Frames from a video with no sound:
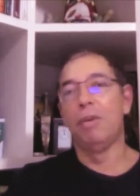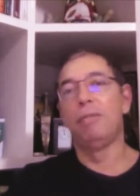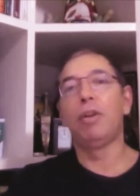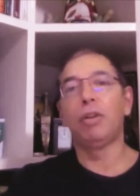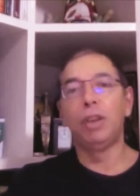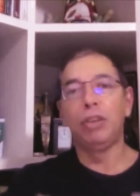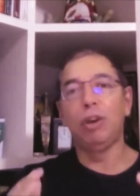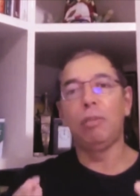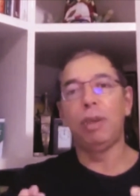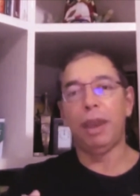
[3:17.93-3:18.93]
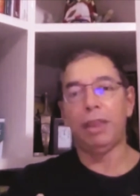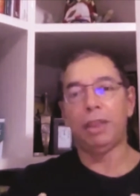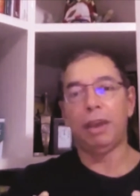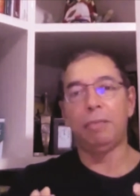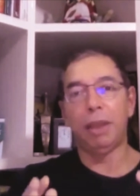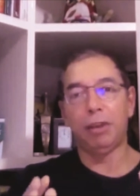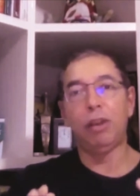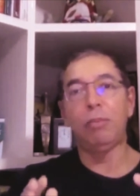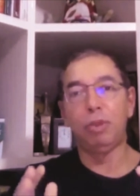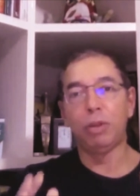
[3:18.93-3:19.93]
Because the job as a
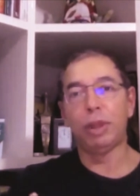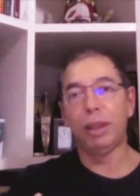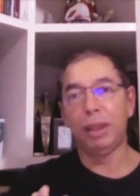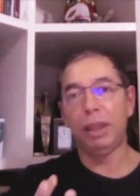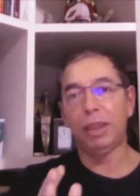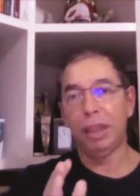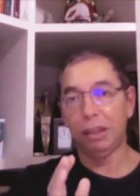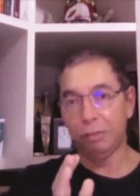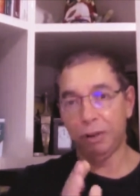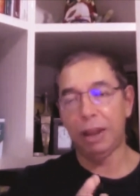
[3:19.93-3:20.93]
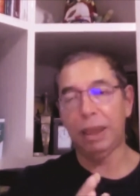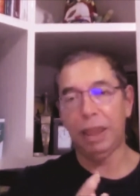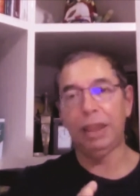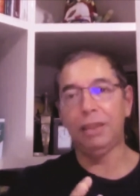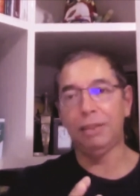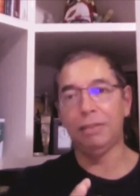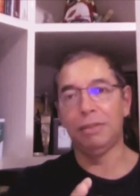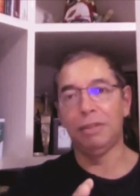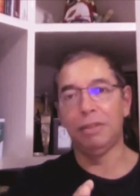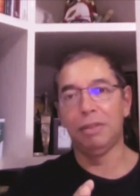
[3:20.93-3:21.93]
petroleum geoscientist in the front end,
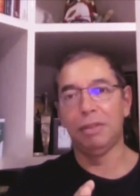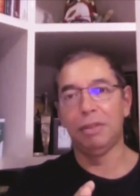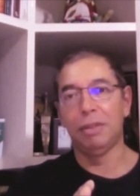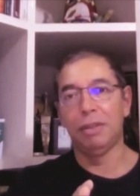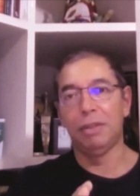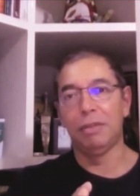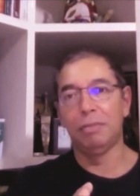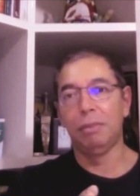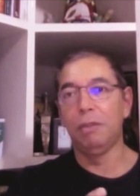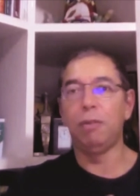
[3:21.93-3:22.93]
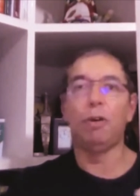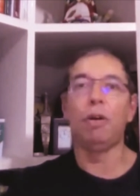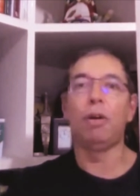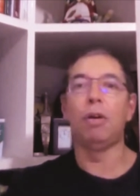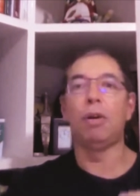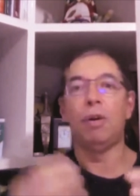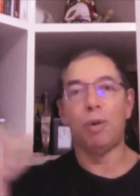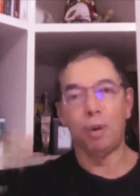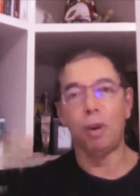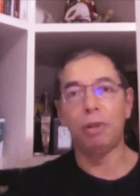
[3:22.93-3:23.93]
before
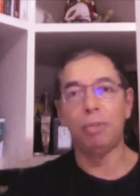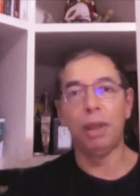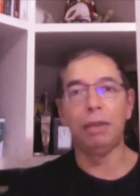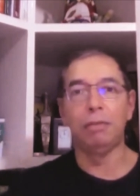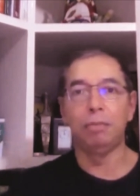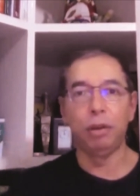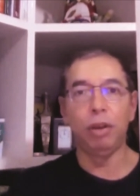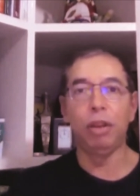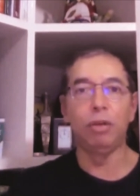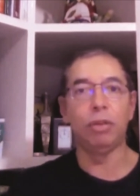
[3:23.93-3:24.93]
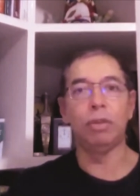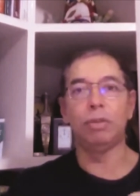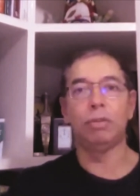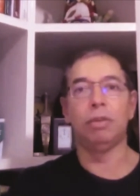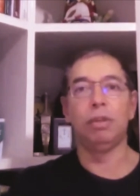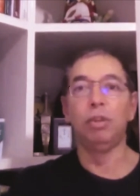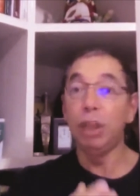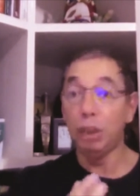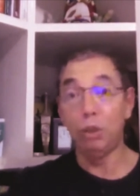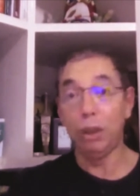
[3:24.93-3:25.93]
oil being produced, you
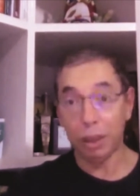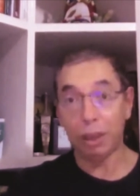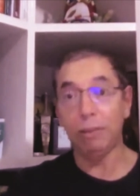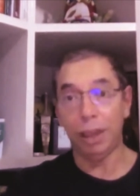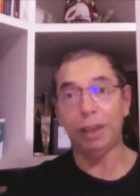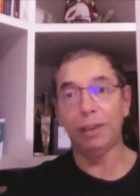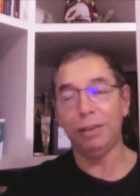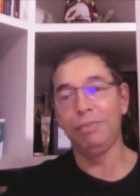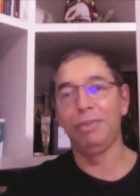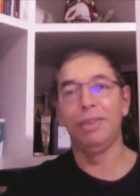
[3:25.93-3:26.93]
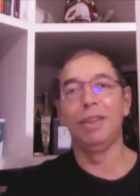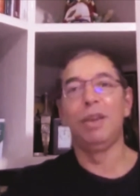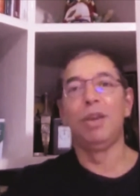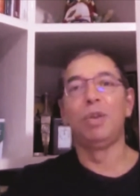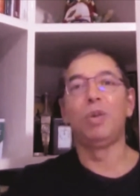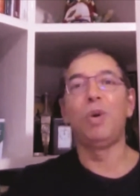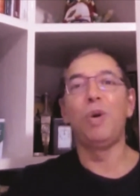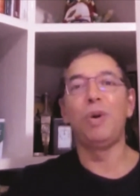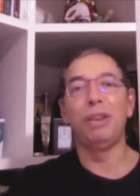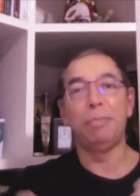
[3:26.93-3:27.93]
need to discover it.
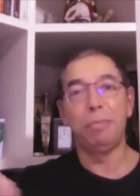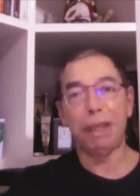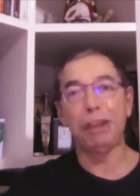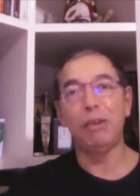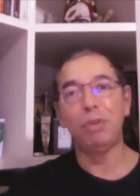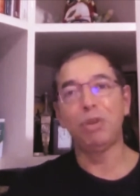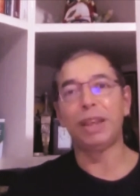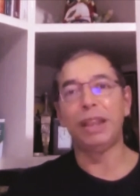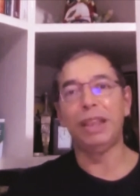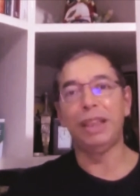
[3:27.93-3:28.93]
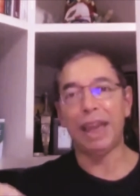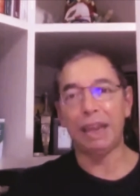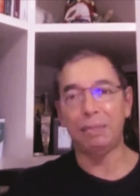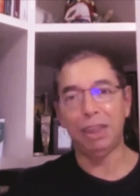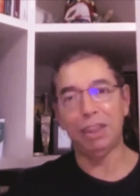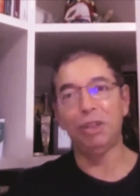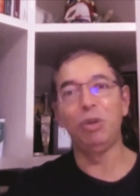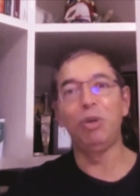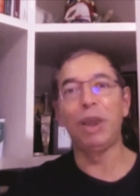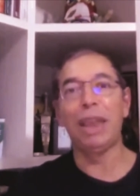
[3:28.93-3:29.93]
So the petroleum geoscientists, like I mentioned to
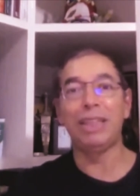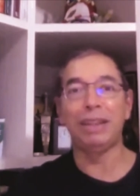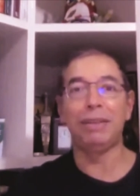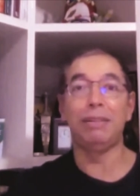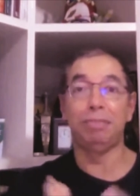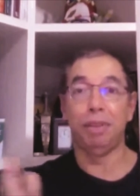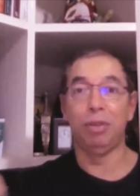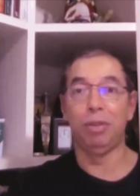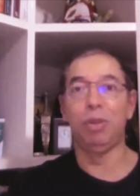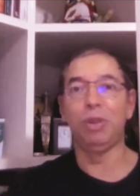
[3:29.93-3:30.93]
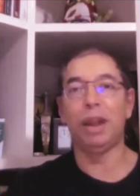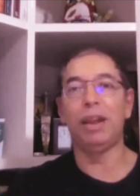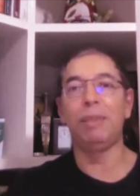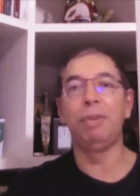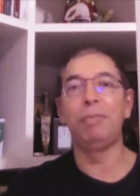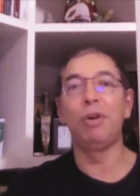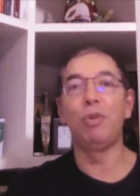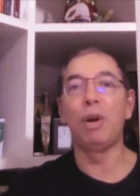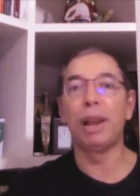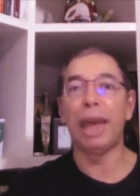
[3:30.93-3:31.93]
you, as in, those are the people
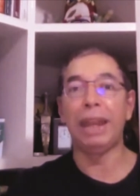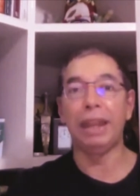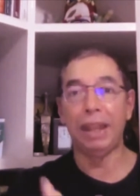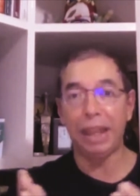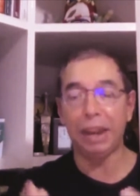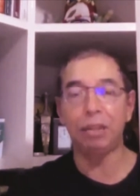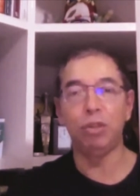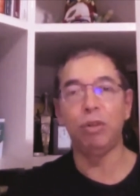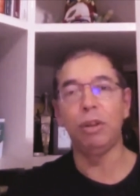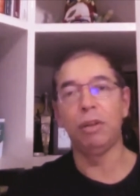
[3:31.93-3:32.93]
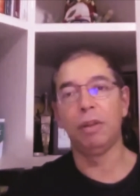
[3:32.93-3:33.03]
who are like the Indiana Jones,